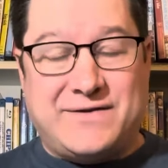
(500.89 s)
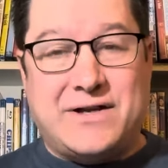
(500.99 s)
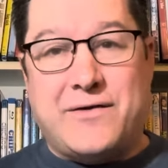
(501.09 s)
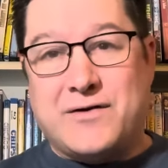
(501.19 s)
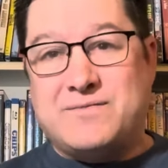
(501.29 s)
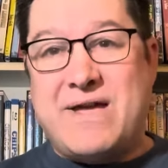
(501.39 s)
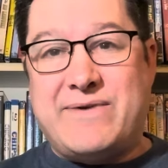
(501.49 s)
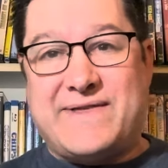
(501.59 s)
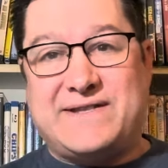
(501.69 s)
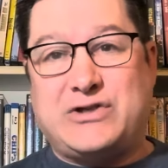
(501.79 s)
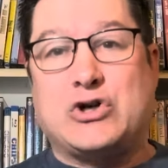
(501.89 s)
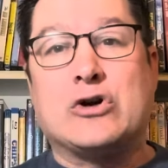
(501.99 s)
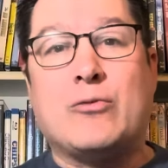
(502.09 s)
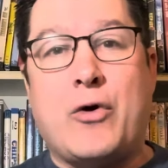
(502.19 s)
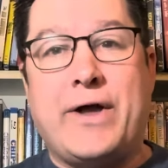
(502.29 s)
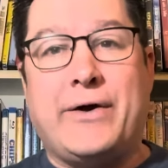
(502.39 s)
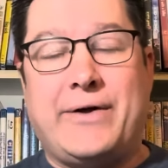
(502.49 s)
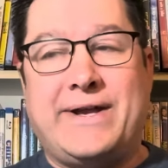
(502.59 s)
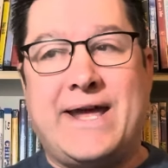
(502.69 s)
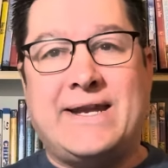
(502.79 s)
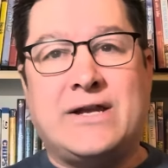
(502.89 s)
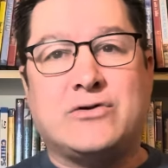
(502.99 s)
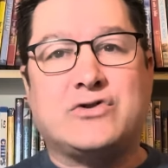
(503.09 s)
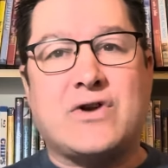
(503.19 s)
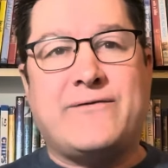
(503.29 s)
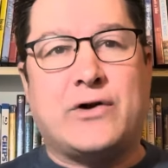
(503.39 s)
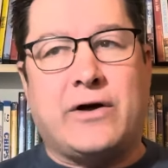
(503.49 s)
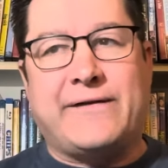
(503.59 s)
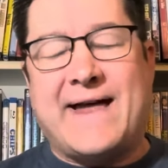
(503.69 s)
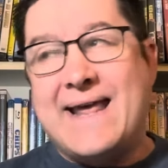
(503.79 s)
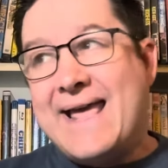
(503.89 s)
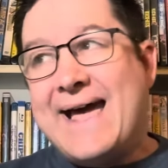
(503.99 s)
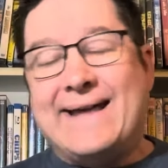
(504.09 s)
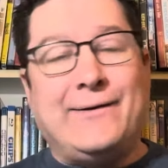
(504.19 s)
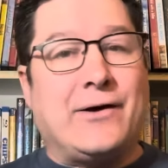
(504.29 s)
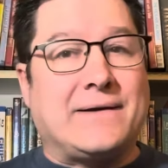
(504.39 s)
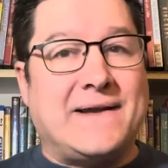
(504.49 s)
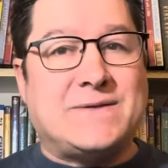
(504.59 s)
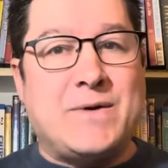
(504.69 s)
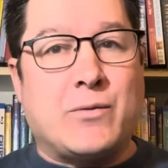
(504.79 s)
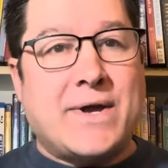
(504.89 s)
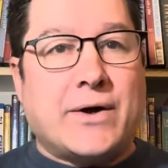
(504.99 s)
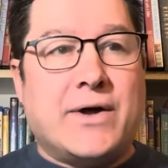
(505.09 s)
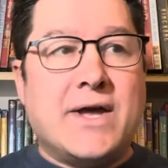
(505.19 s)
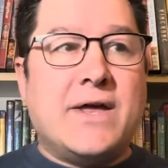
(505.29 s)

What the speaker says: you know, there's maybe this turmoil and inner strife and all of that. And look, let's be real.